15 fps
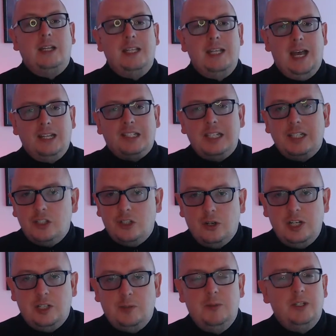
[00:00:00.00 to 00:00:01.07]
Yes, it's
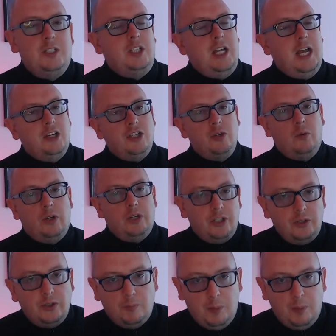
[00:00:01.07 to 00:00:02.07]
Christmas. Yes, you want to do the